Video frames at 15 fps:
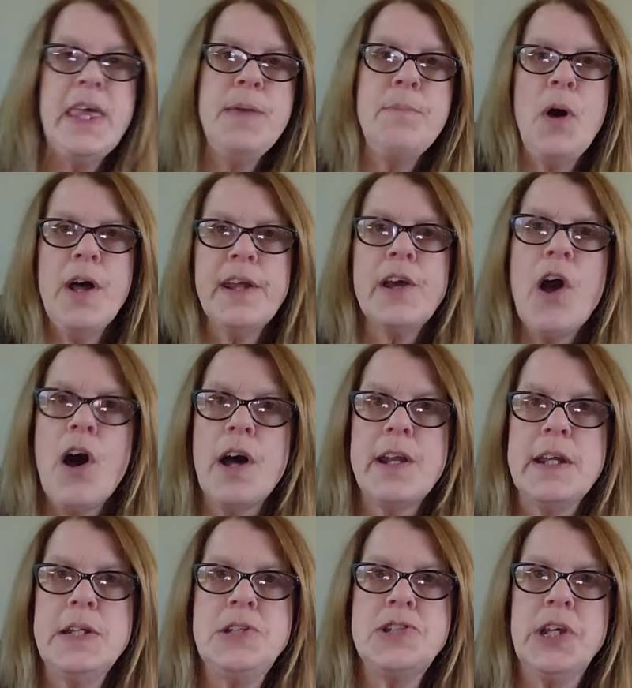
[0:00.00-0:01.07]
bought a
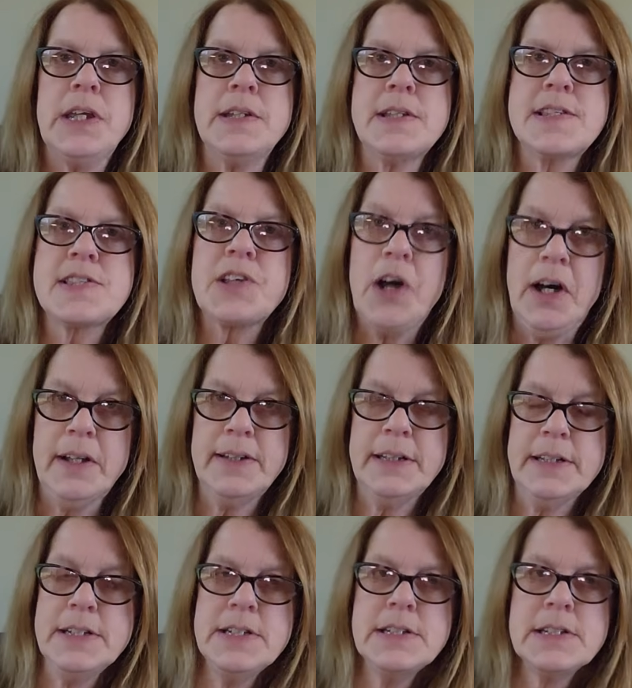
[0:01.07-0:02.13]
cottage in
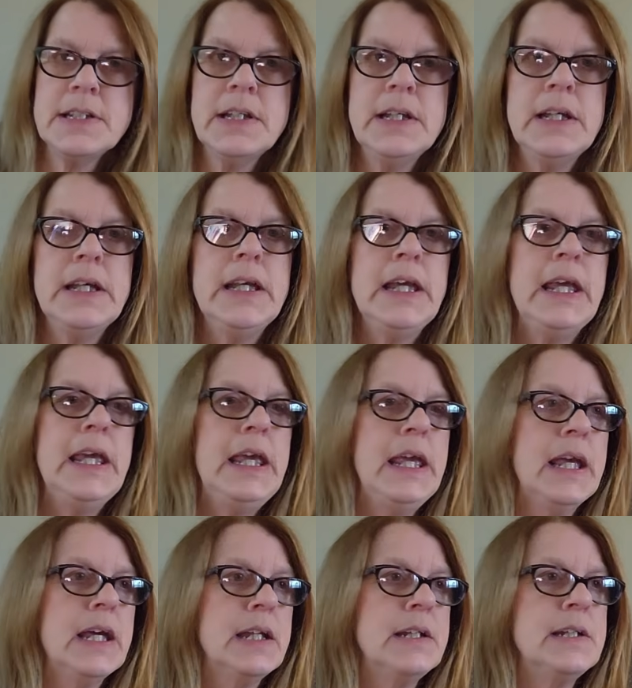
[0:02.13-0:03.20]
Scotland,
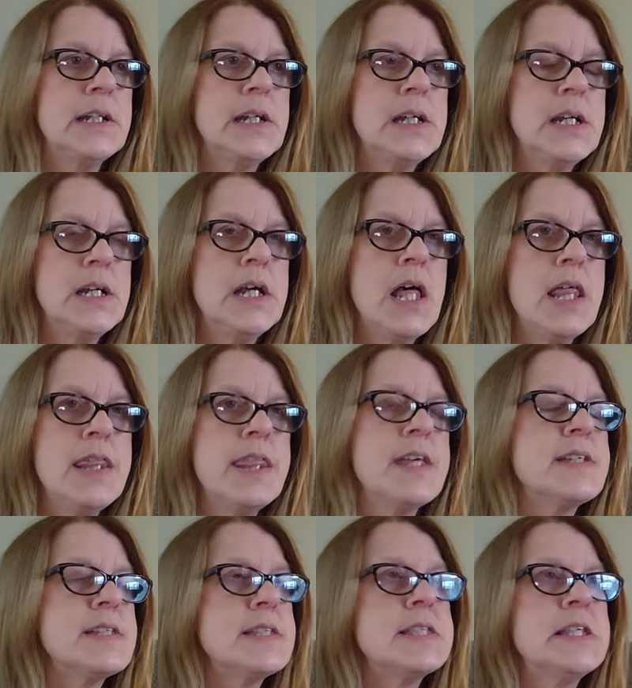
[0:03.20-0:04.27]
and the
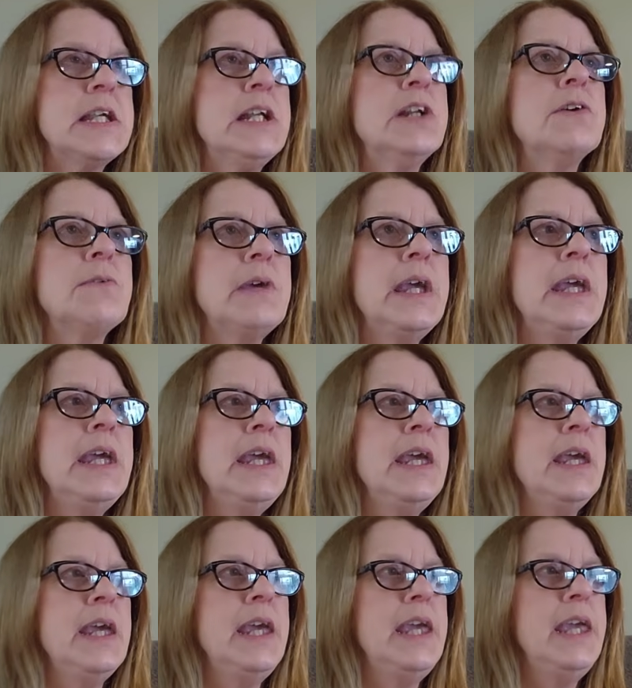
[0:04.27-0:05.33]
scenery,
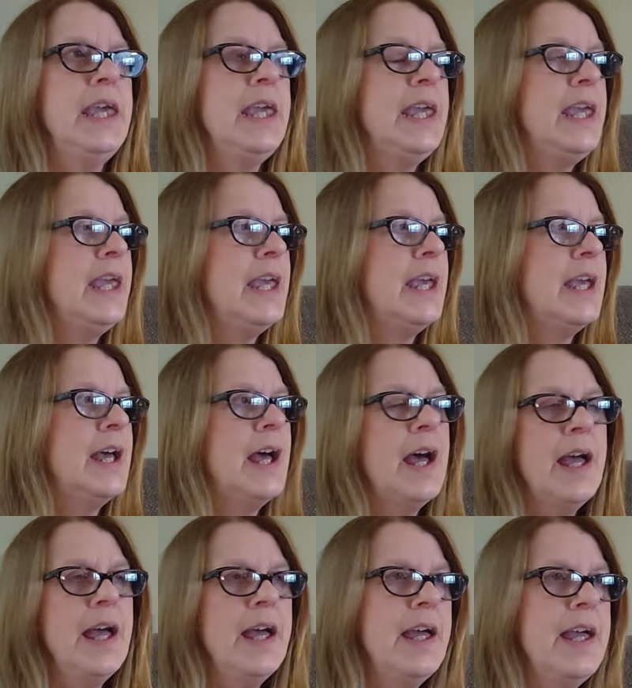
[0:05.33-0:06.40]

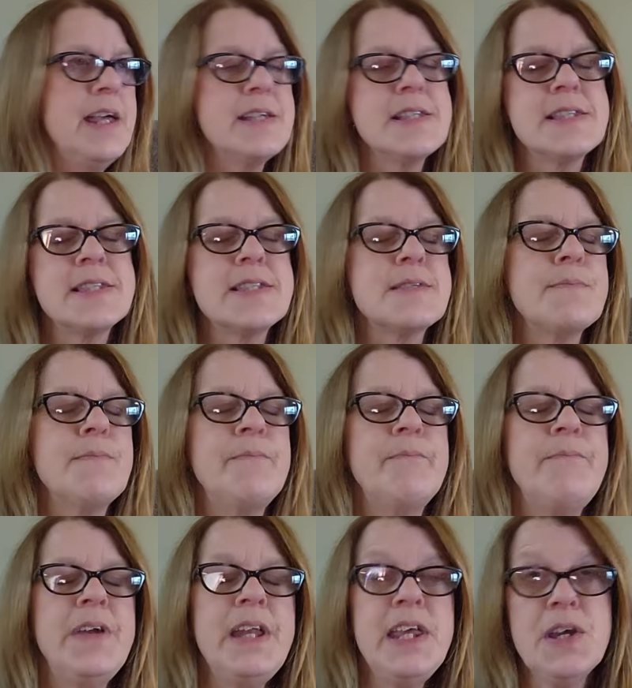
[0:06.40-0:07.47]
his
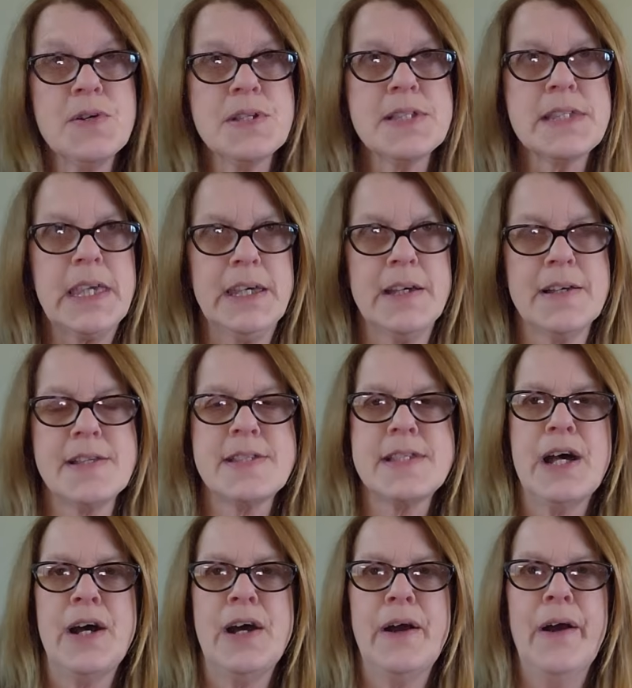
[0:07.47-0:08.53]
video skills
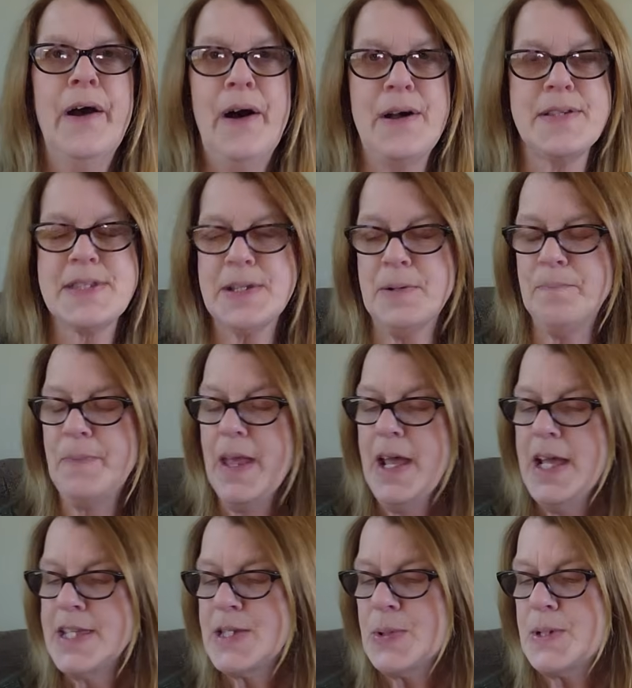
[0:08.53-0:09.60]
are awesome.
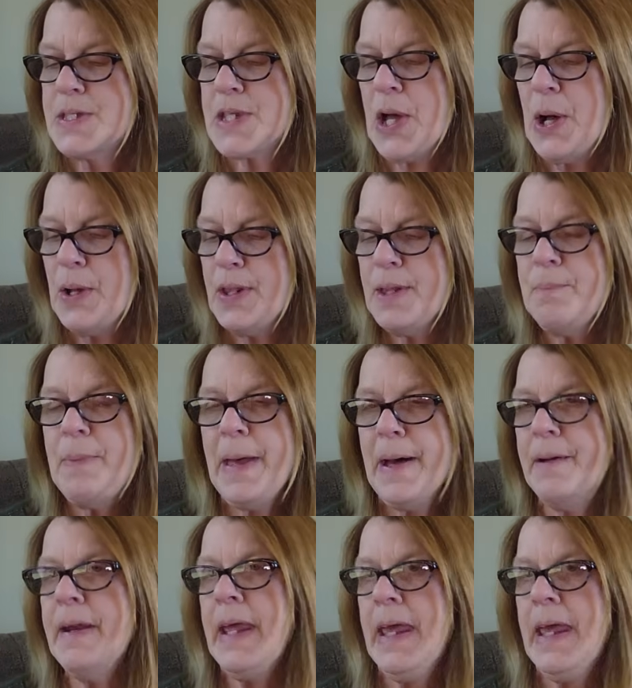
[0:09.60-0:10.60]
So it's all about